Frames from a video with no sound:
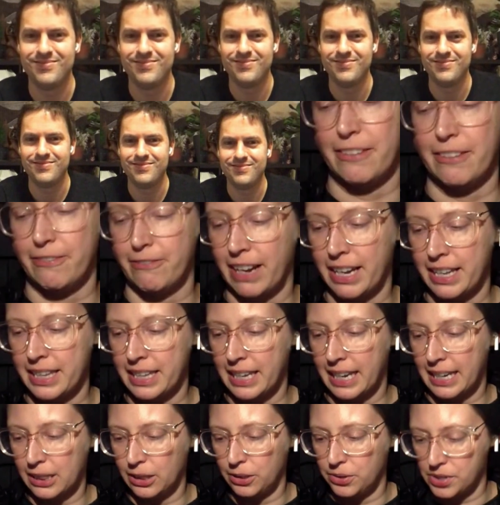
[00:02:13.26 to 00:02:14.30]
I find I
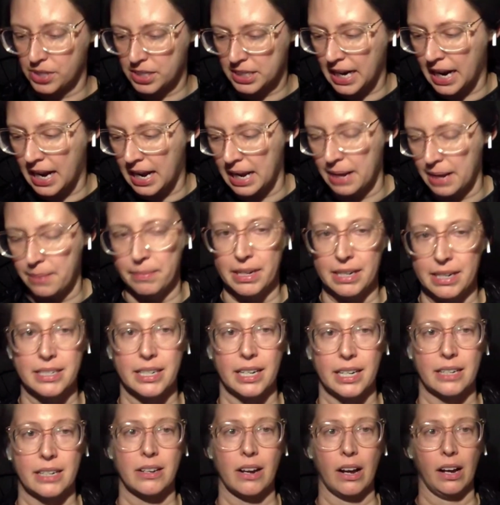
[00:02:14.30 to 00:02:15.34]
find I lose time in
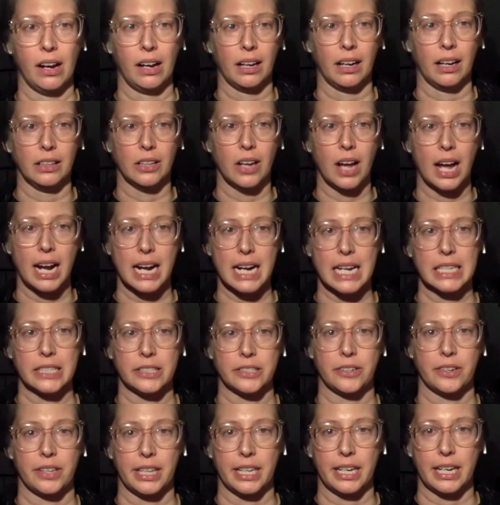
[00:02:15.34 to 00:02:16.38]
TikTok a lot
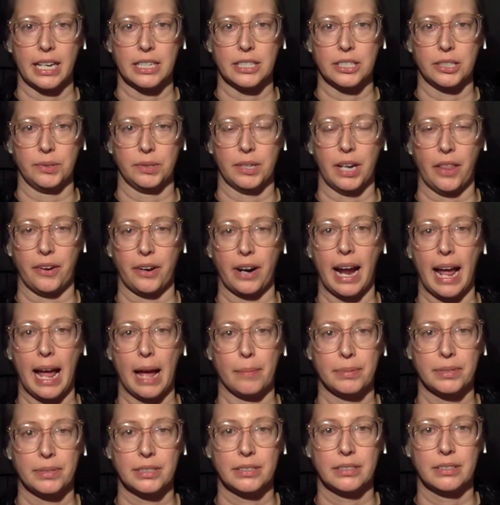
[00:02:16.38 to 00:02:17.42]
easier than I do in other
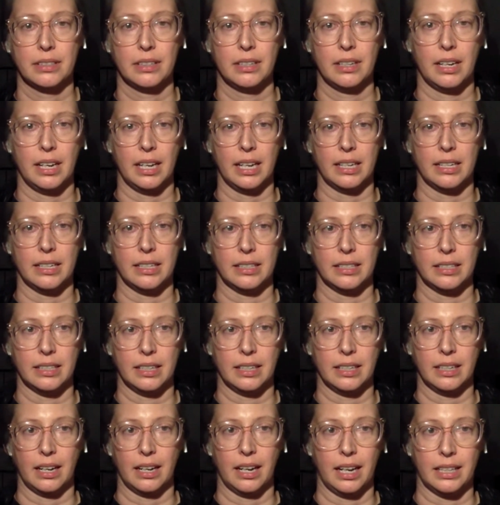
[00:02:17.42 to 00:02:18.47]
apps.
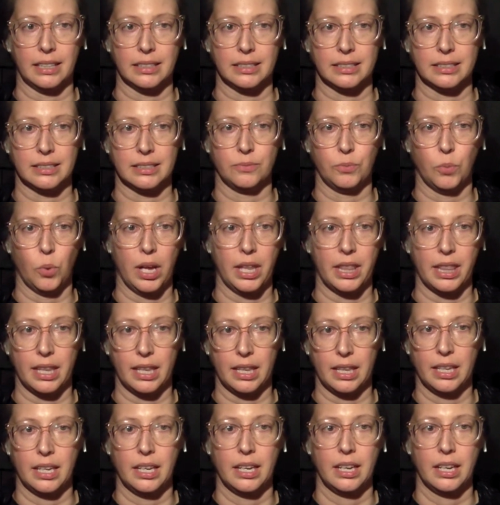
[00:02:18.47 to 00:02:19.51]
And well, that is what one,
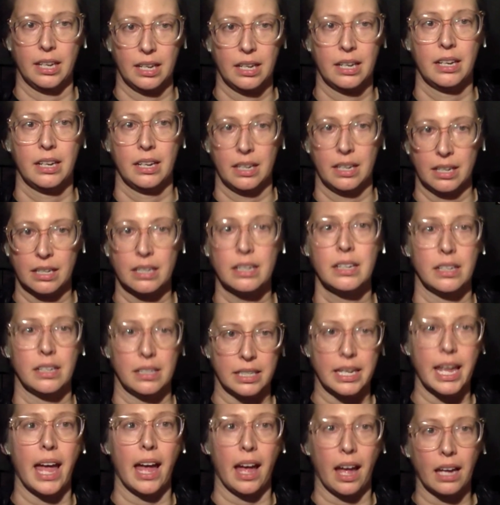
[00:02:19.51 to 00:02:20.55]
I'm afraid of.
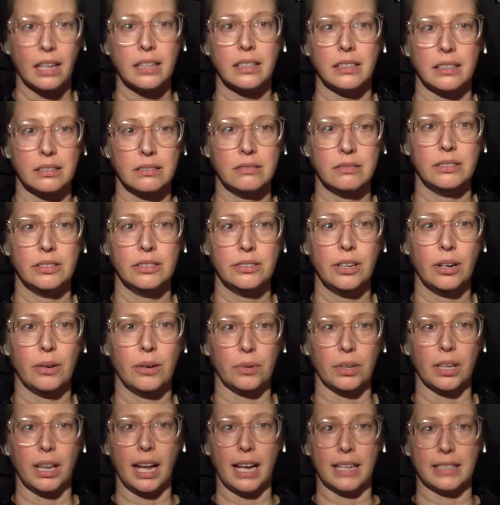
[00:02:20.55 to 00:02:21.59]
Yeah, yeah. you you
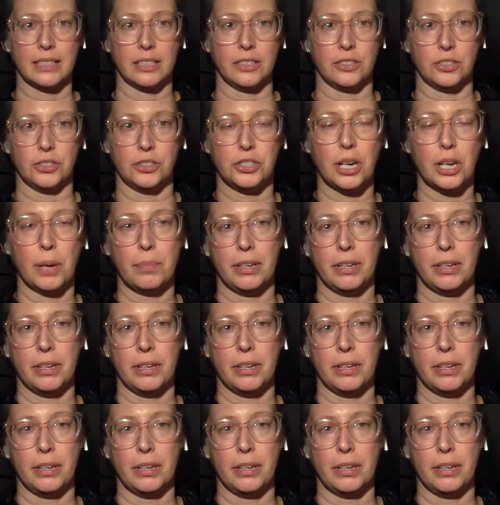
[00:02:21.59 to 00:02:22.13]
don't realize because you're